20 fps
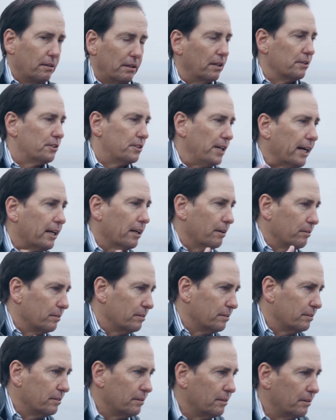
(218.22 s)
Now, second,
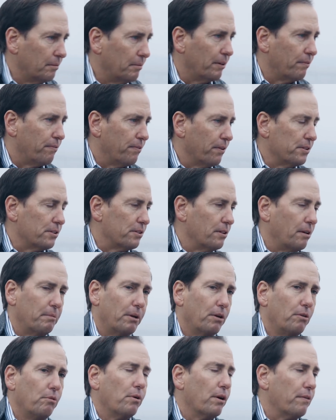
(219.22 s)
for this, I
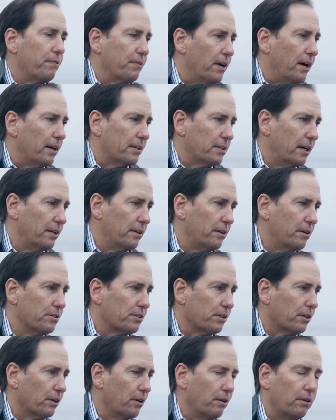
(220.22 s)
mean, who would have thought 10
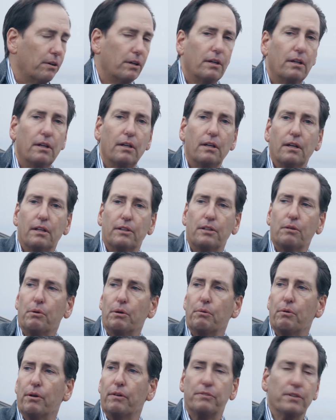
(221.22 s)
years ago that
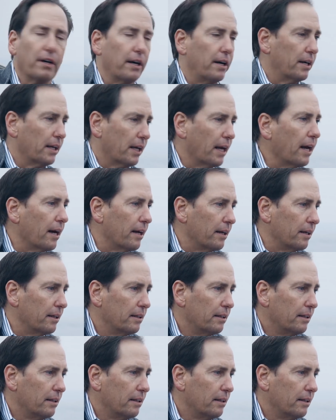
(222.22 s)
we would have done it again?